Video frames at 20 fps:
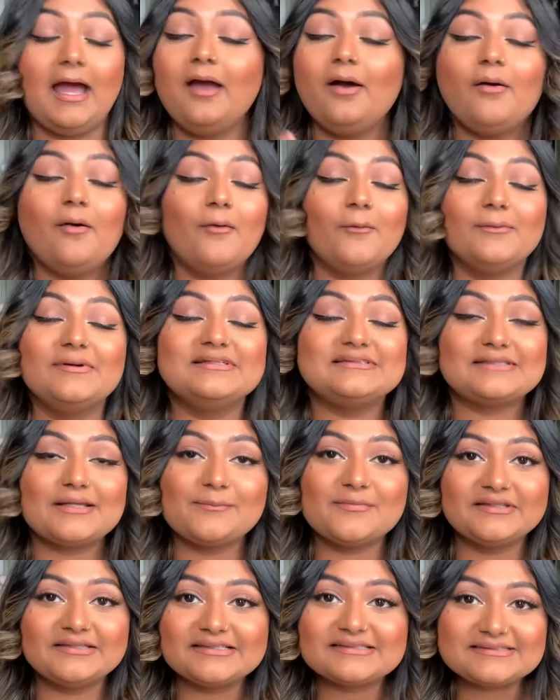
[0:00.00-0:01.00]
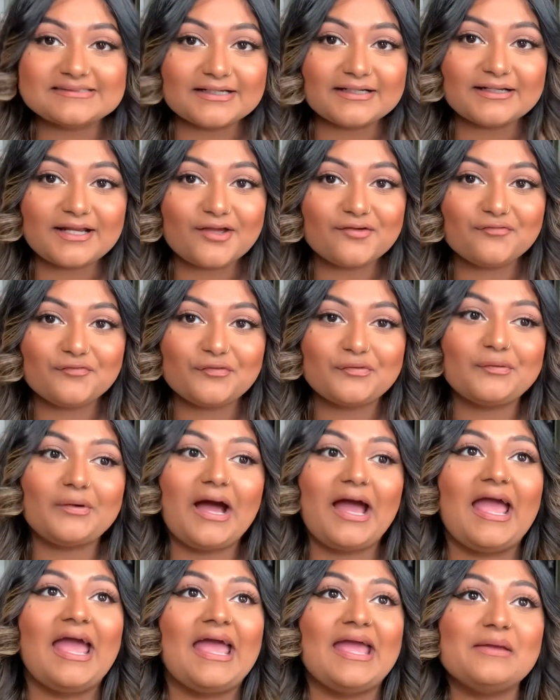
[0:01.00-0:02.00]
always am in the sun, I feel. I
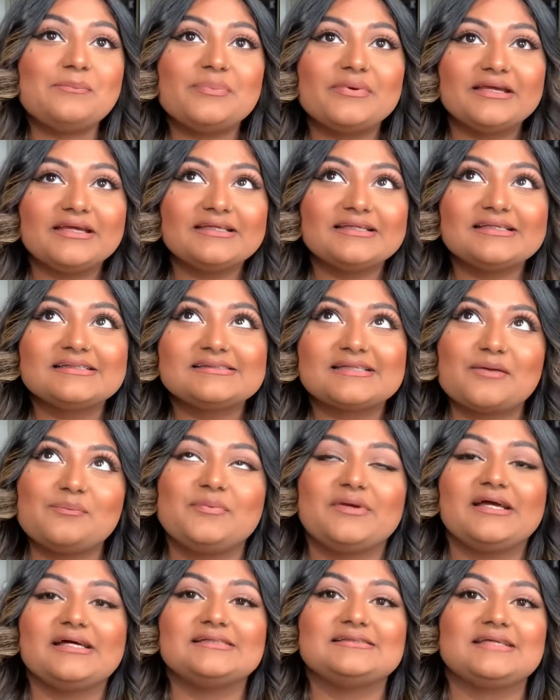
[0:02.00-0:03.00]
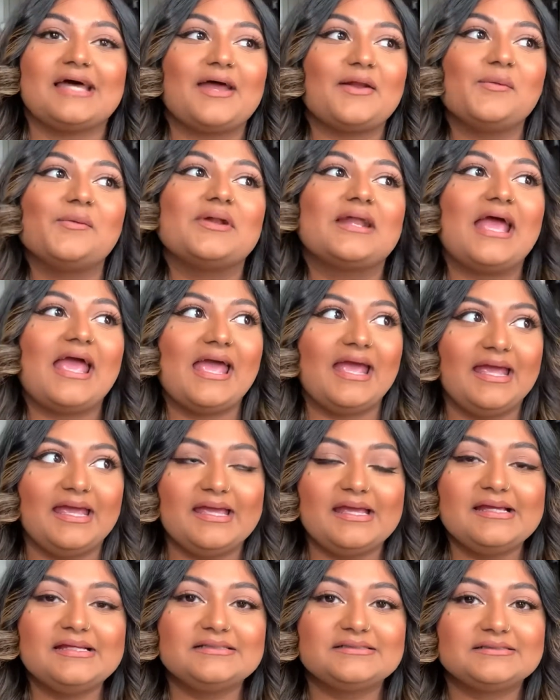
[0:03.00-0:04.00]
hate being in the sun because I don't want to
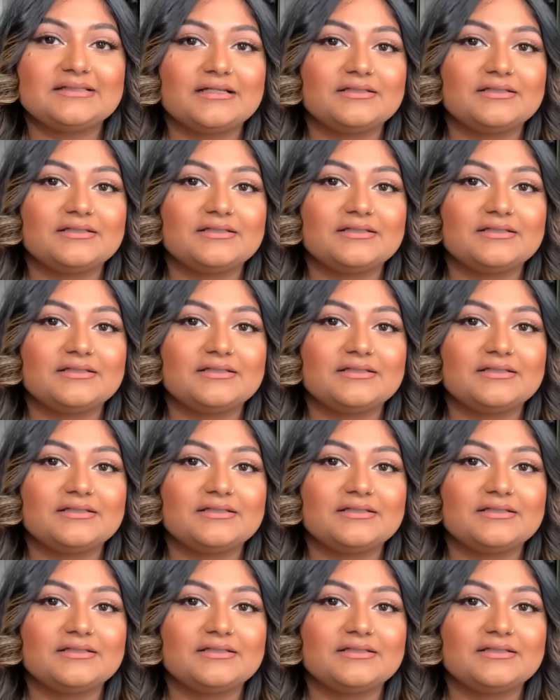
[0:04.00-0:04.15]
age,